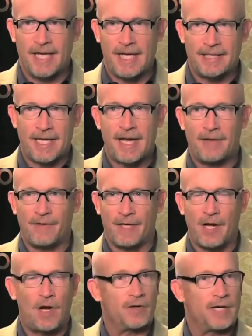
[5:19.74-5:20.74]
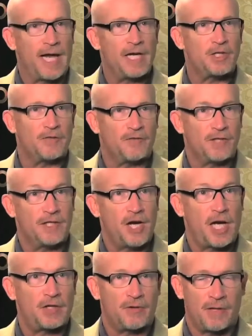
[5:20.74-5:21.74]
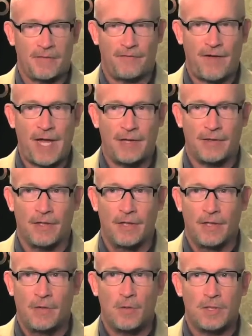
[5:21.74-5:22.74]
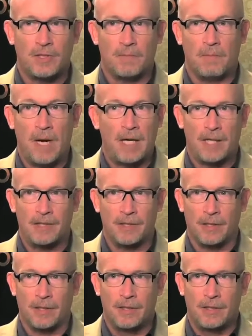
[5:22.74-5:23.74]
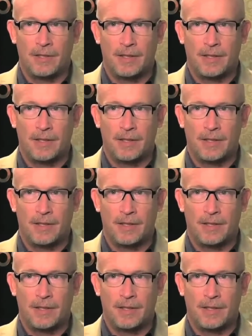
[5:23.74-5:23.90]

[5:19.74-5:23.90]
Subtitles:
as head of the Congregation for the Doctrine of the Faith was to monitor